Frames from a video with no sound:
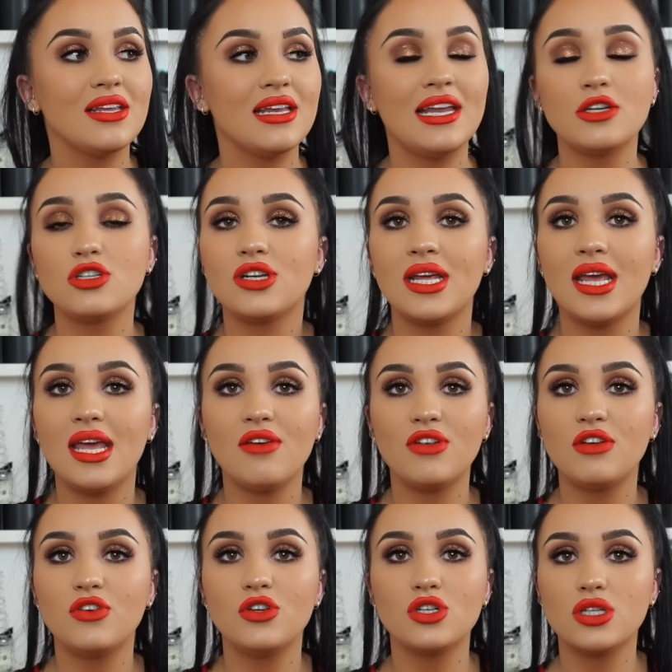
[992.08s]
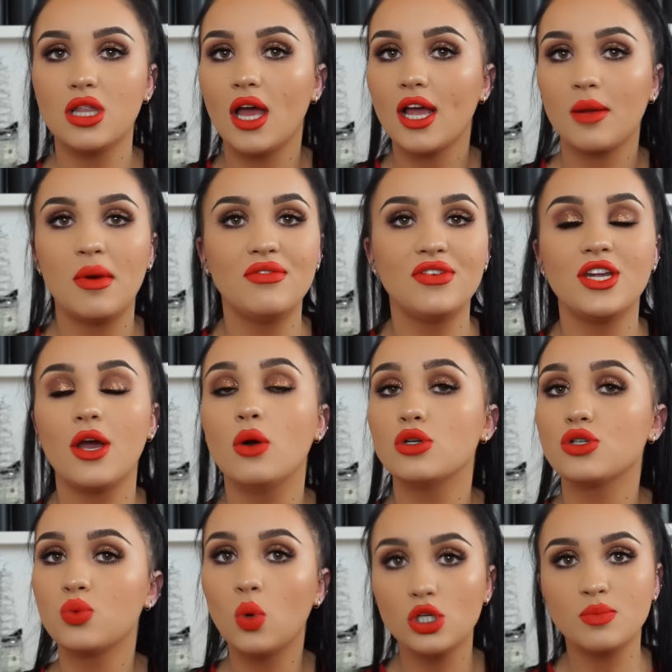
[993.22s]
literally, even if you just like my video or
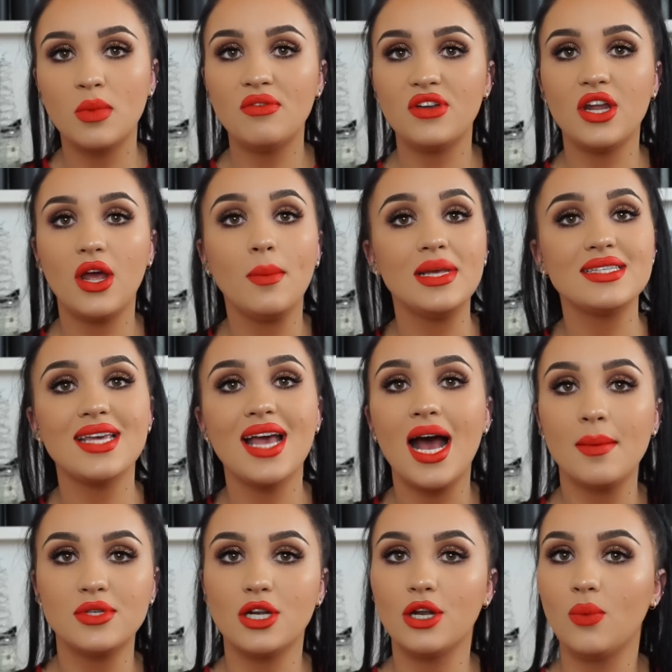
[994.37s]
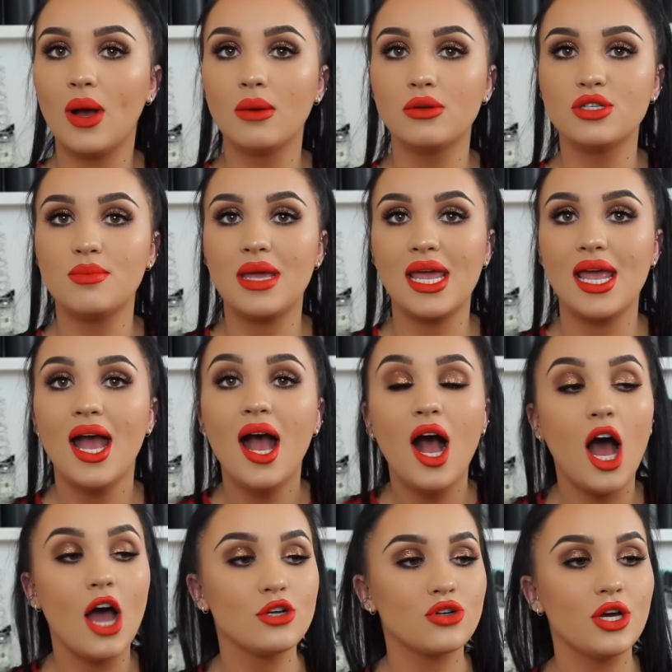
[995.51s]
just watch my video, it means the absolute world to me.
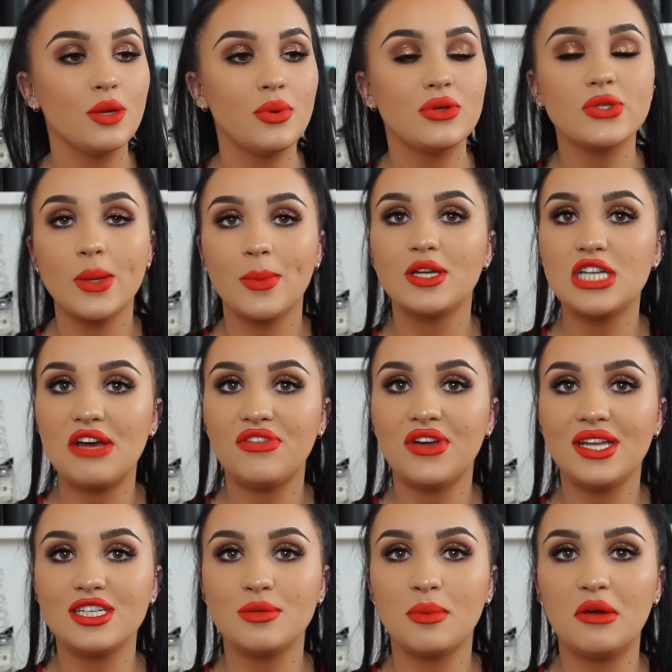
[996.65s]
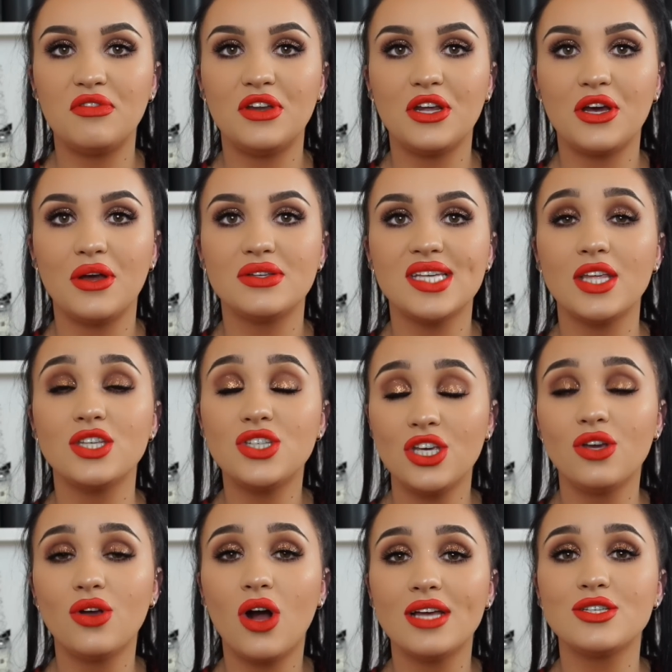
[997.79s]
I try and put so much effort into my videos, and
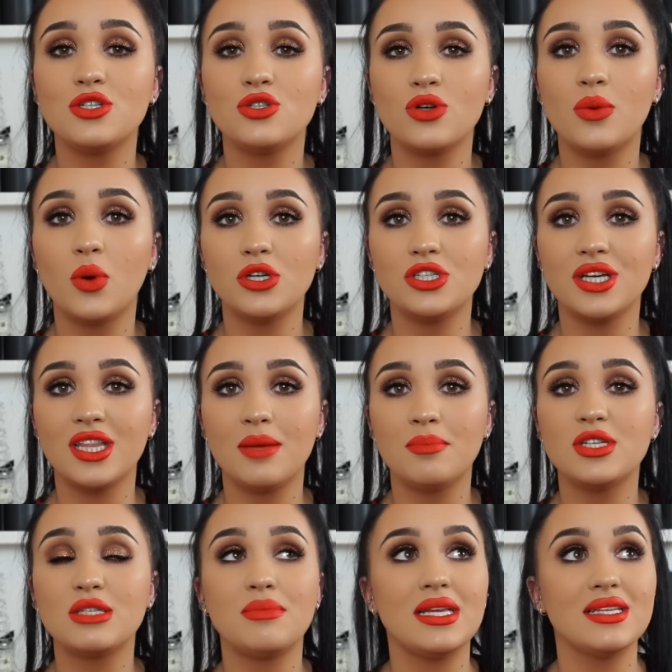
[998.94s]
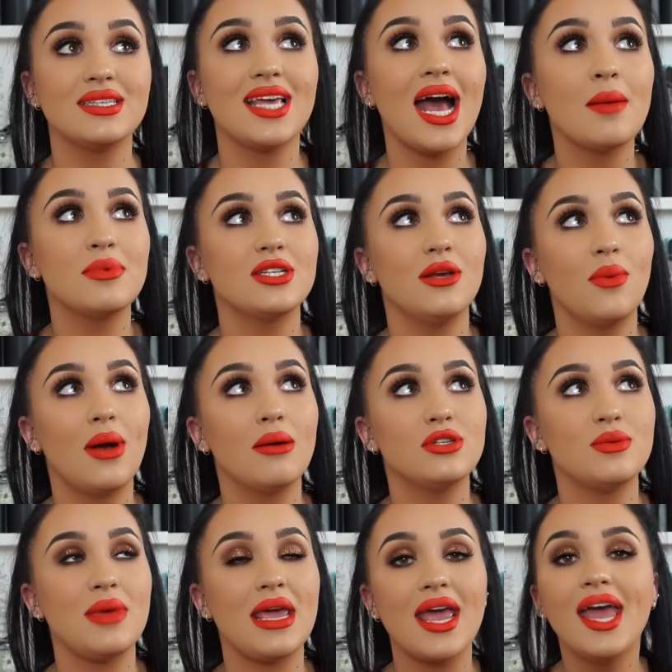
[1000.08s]
see you guys enjoy watching them just means the absolute world
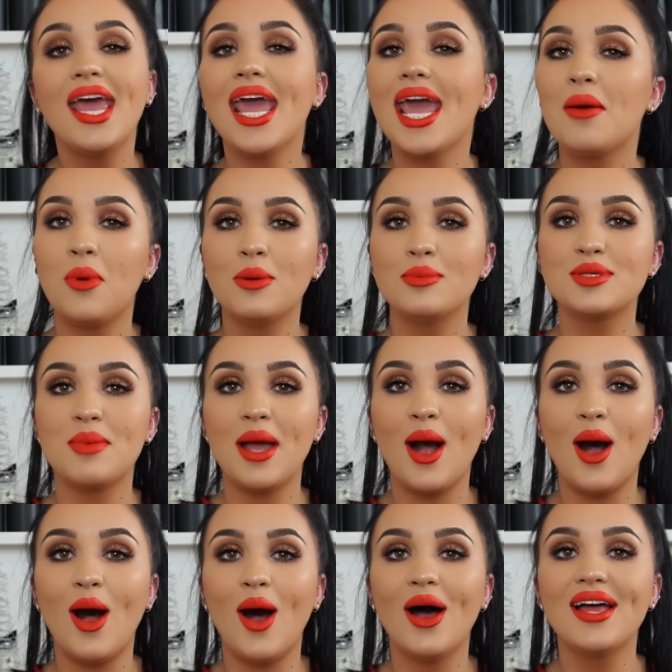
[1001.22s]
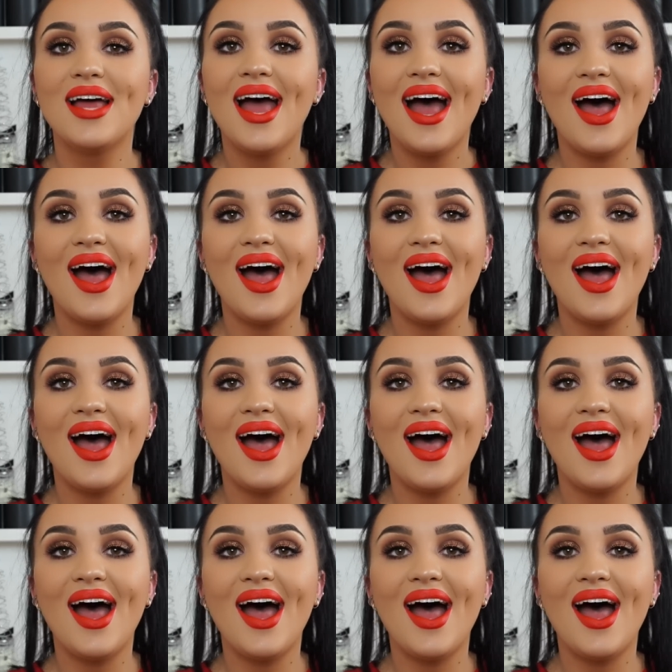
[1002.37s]
to me. It warms my heart.